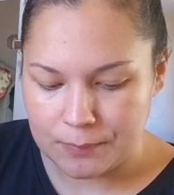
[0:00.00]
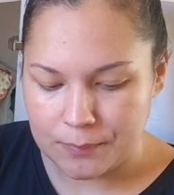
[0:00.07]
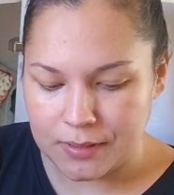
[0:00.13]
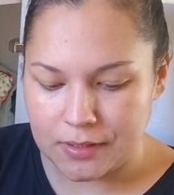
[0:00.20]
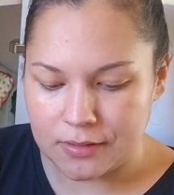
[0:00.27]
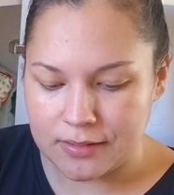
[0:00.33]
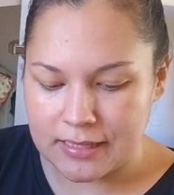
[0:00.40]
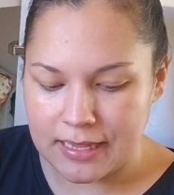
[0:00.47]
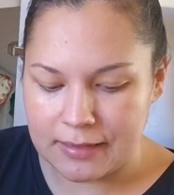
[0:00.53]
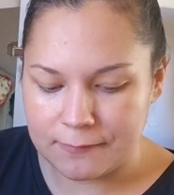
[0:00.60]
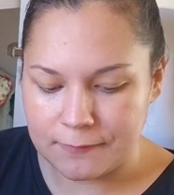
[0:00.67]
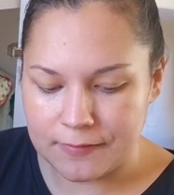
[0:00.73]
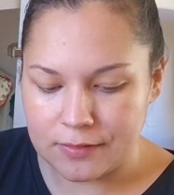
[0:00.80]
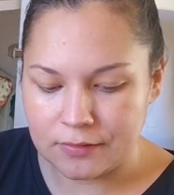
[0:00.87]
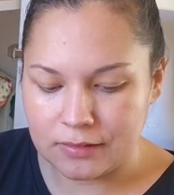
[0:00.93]
Because I
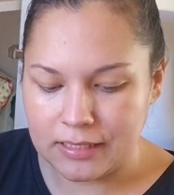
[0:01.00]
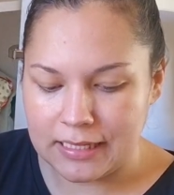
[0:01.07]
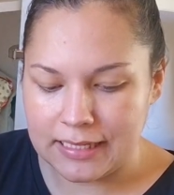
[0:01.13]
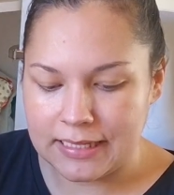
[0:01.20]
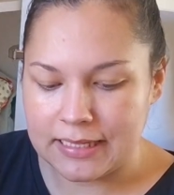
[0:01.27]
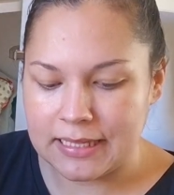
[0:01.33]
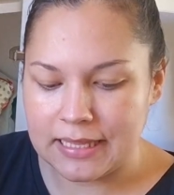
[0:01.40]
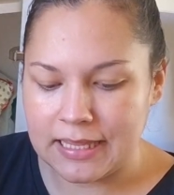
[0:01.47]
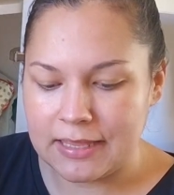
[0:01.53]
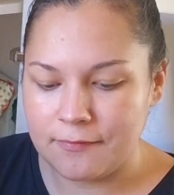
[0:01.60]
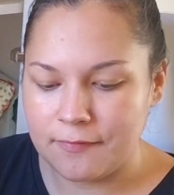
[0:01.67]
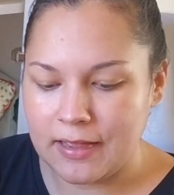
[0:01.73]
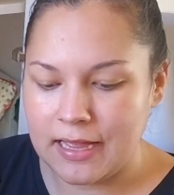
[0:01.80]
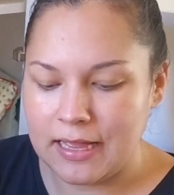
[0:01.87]
feel like if I